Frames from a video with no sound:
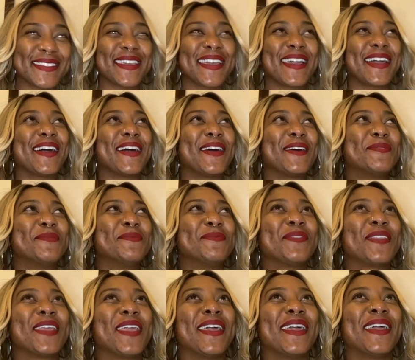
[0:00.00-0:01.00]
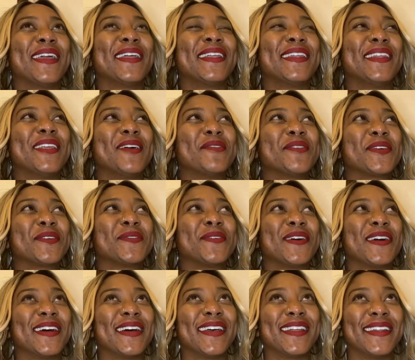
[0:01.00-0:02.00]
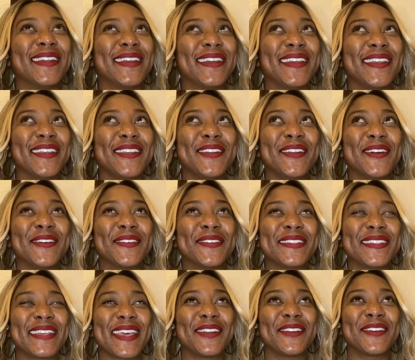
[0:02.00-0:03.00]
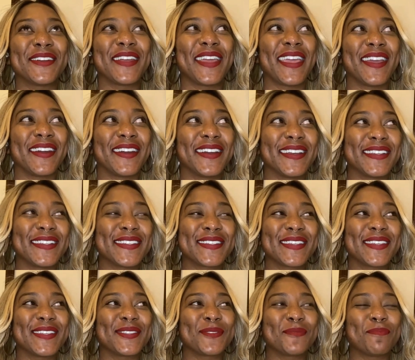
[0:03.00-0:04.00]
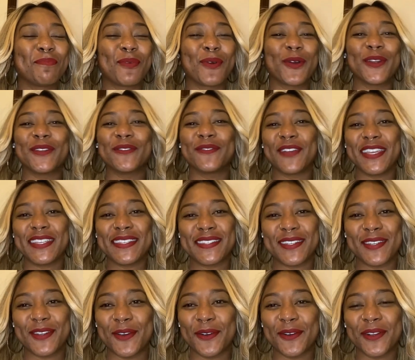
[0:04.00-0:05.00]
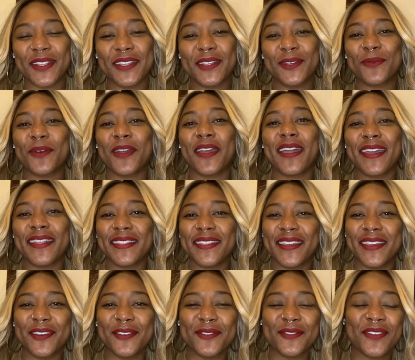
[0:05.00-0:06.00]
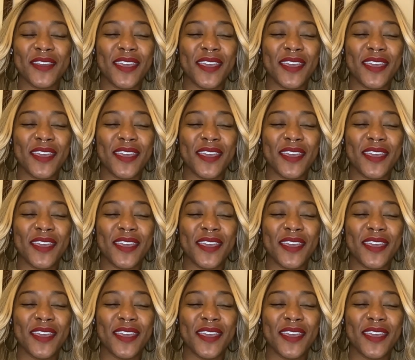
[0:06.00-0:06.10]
Um, number one, you know, Senator Harris is born and raised in Oakland, where I live.